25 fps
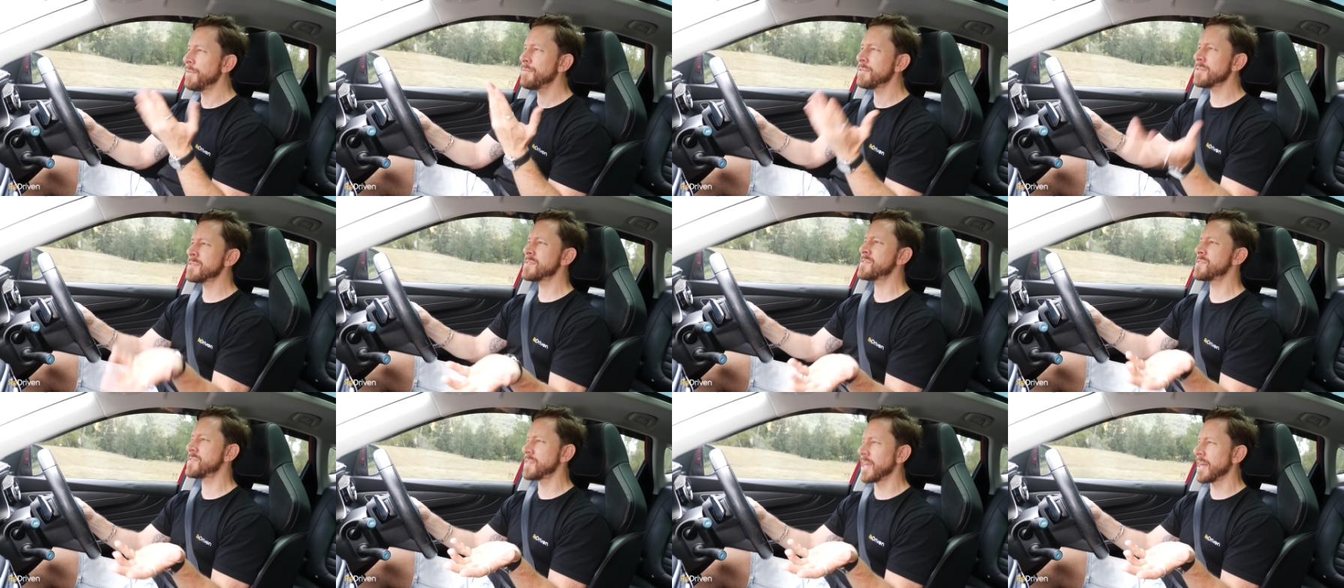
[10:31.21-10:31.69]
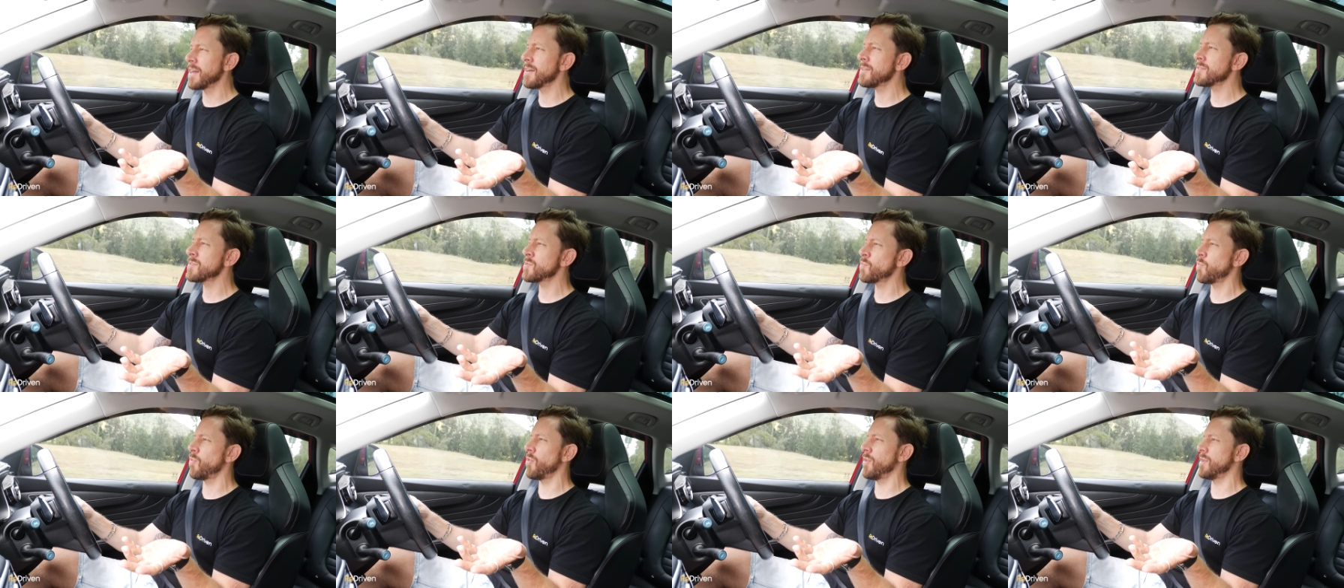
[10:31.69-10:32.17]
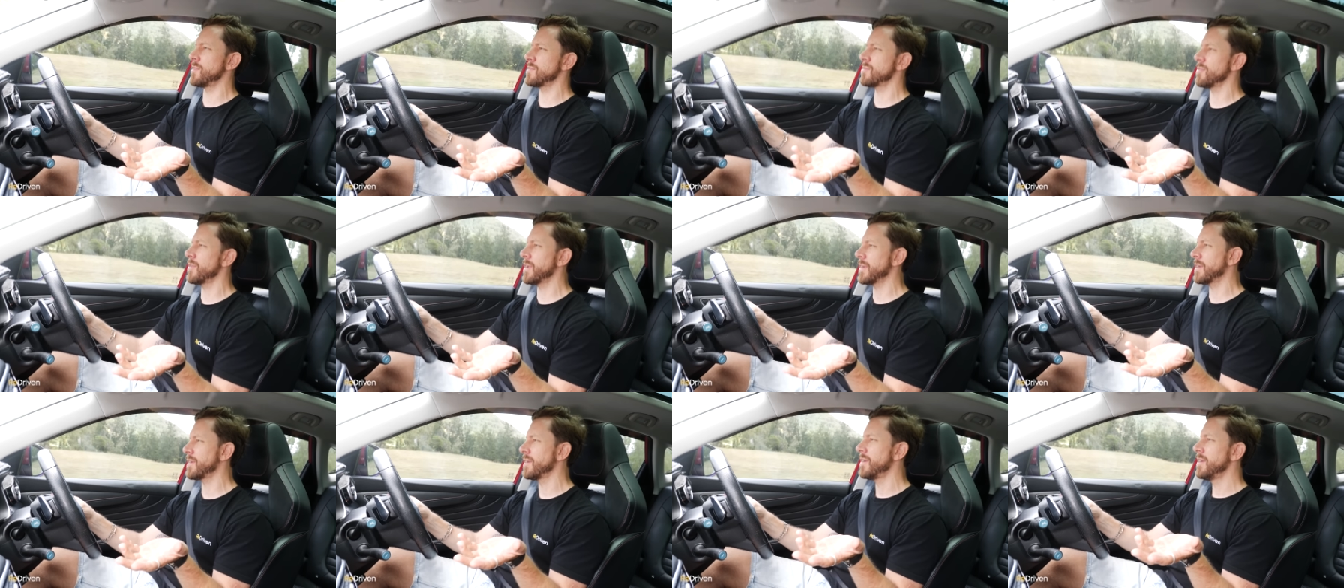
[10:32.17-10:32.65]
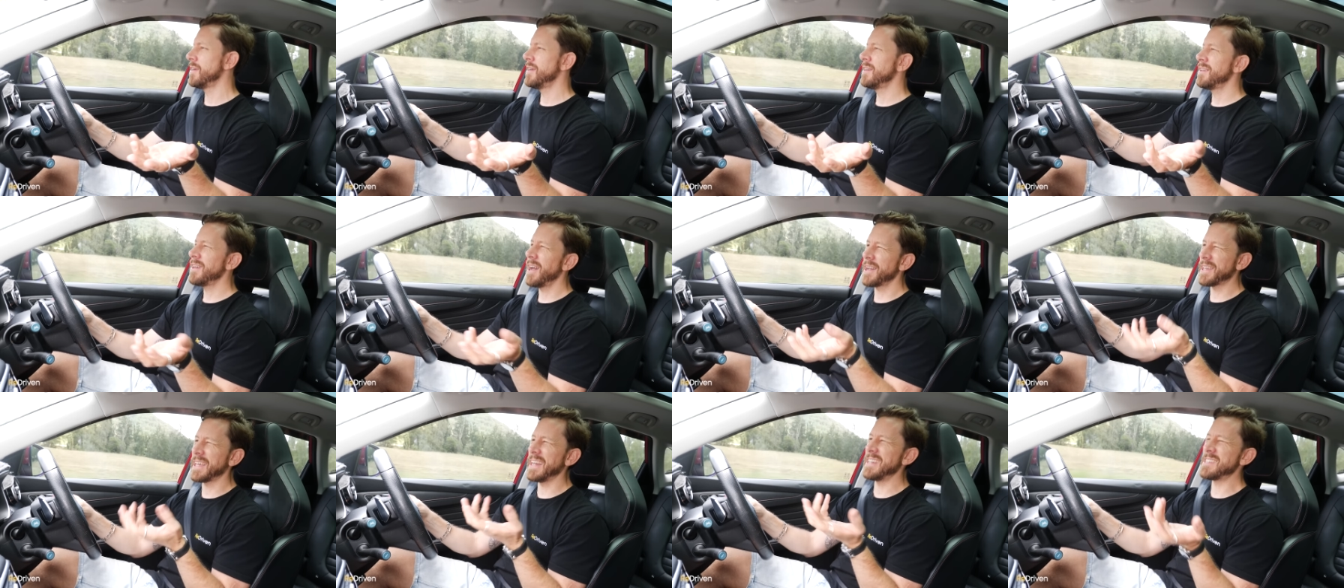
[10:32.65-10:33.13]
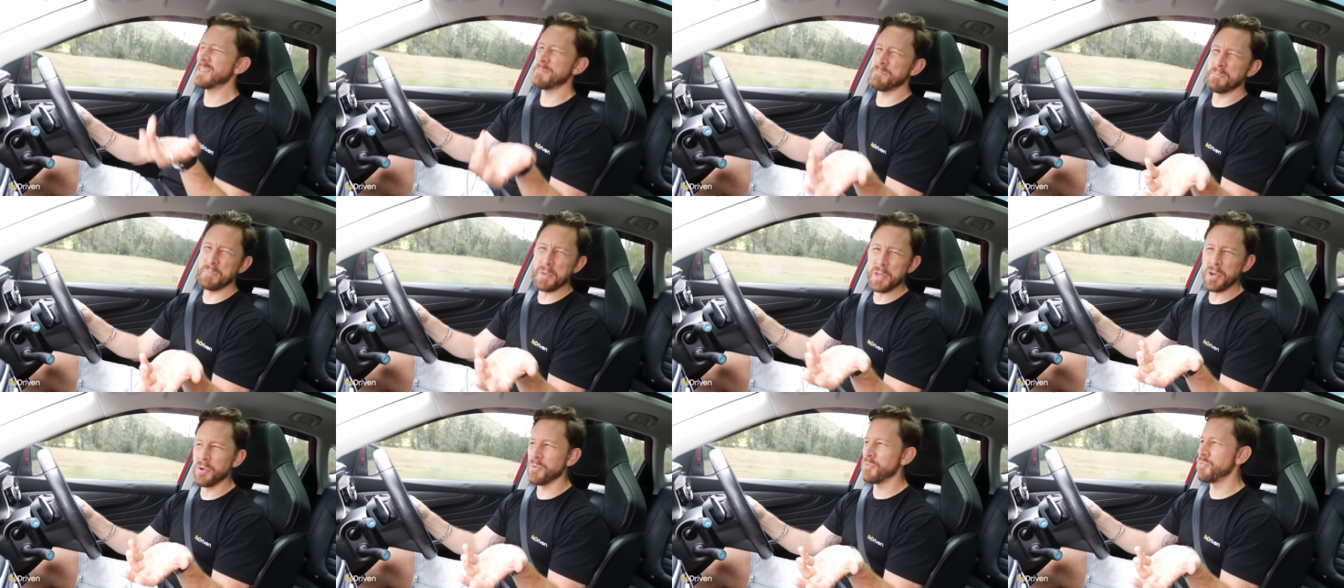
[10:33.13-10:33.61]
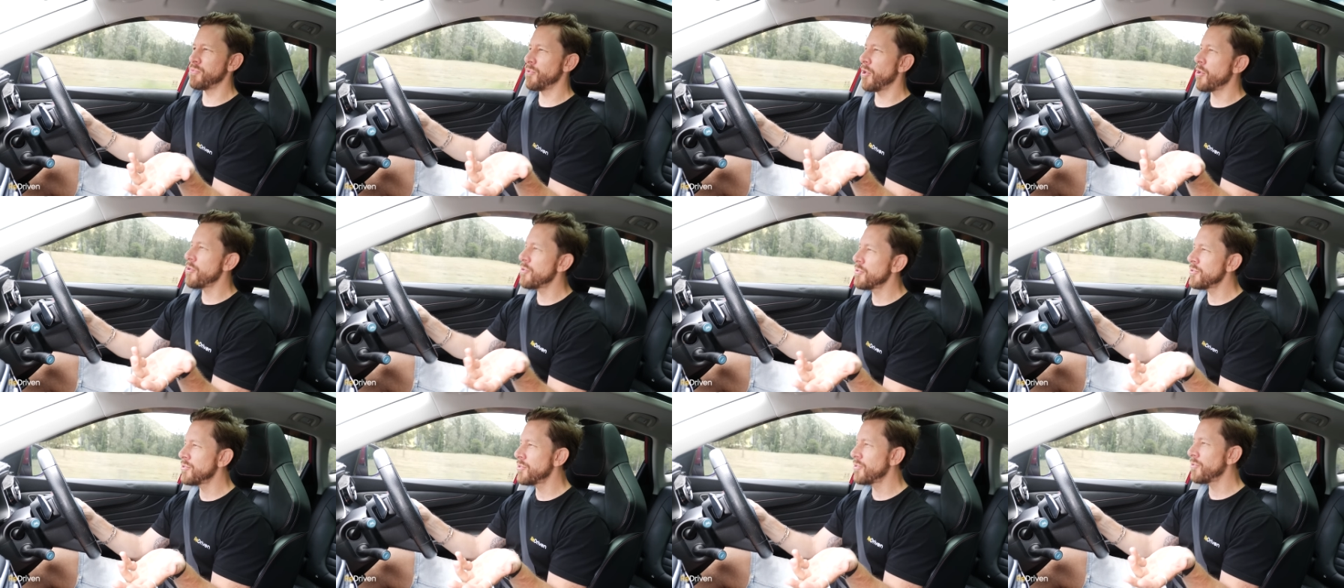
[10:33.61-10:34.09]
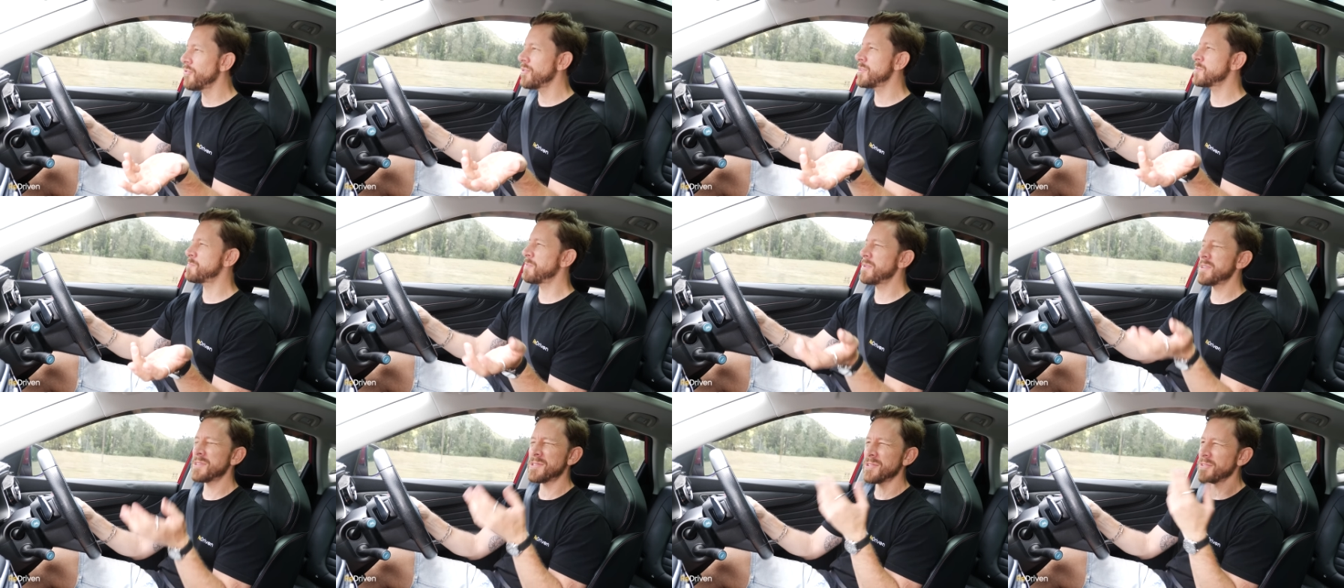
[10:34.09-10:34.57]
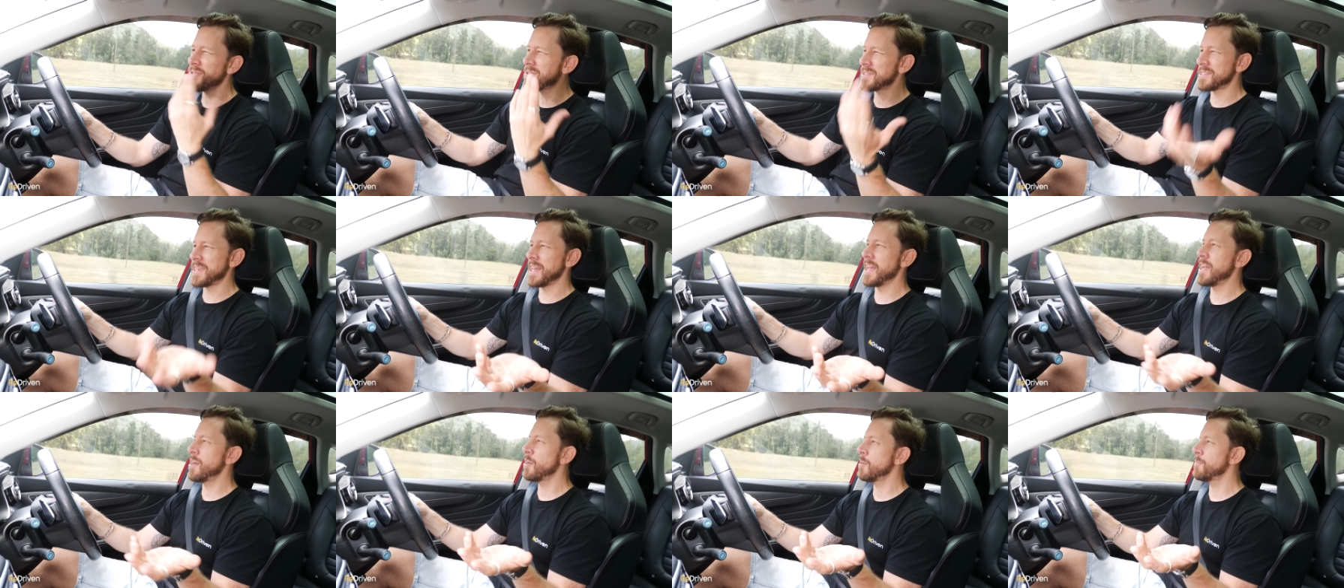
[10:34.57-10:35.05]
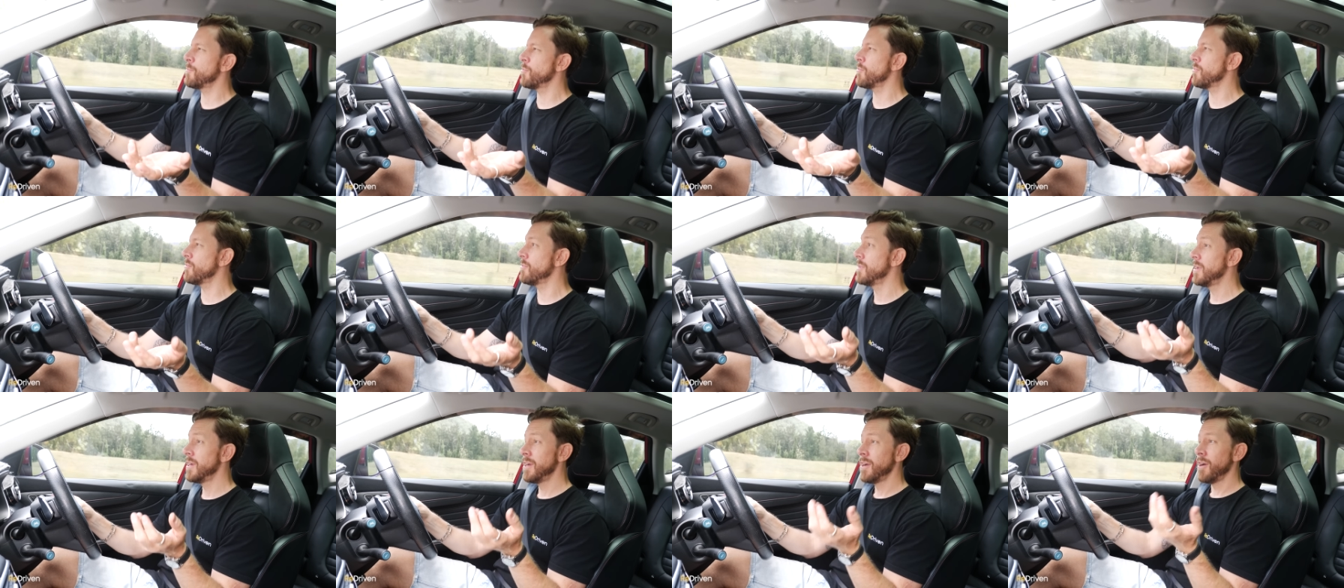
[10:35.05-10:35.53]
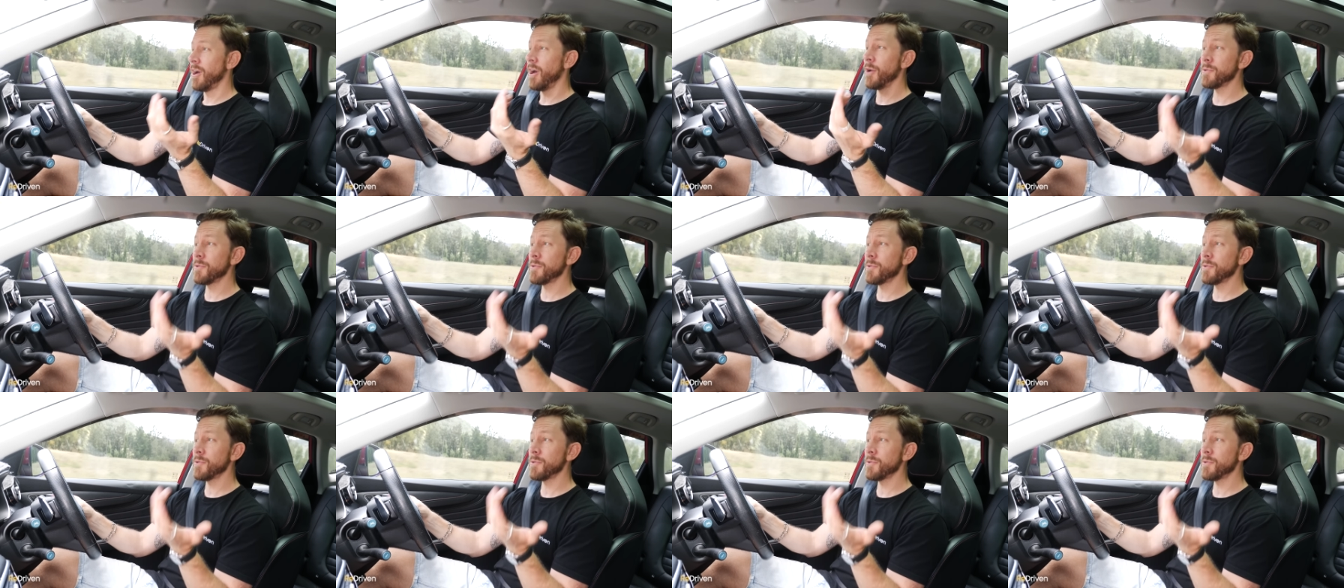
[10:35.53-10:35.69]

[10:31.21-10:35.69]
Even sounds wise, like, okay, it's a bit of road noise, but it's not terrible.